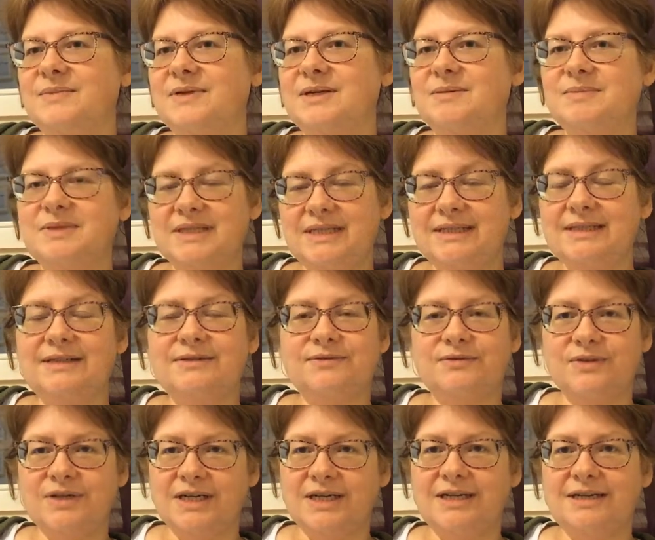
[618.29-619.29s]
completely
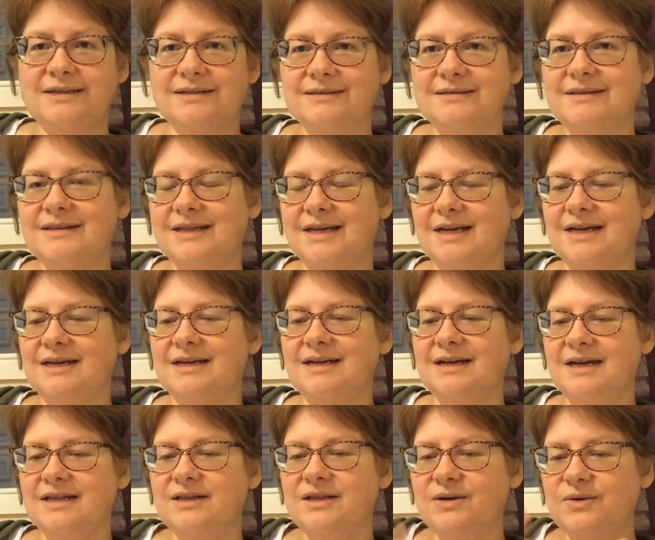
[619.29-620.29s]
free thing,
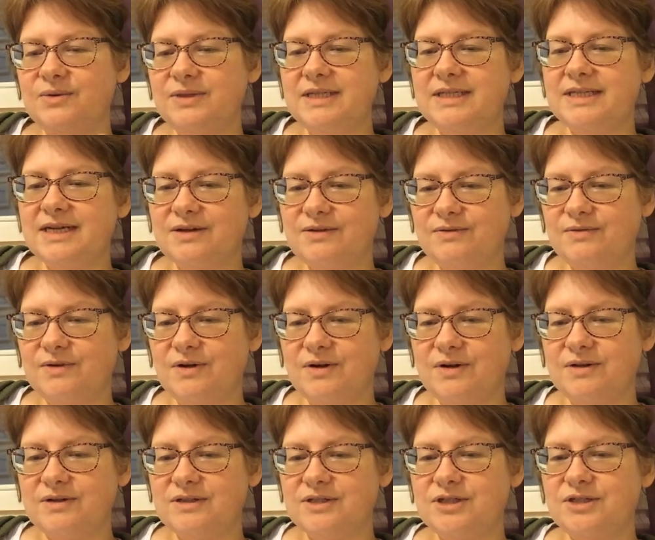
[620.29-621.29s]
and the only
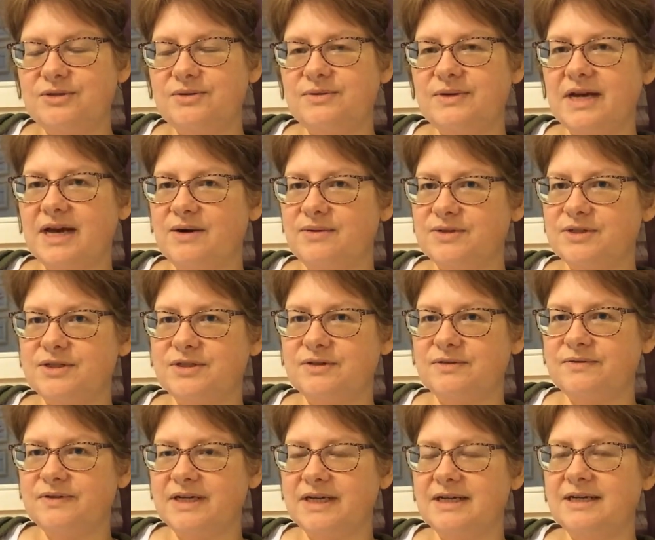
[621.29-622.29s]
downfall to couch
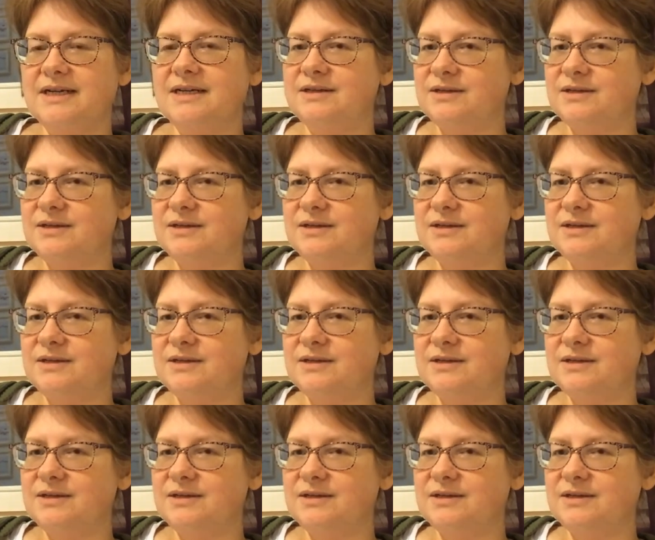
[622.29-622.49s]
surfing,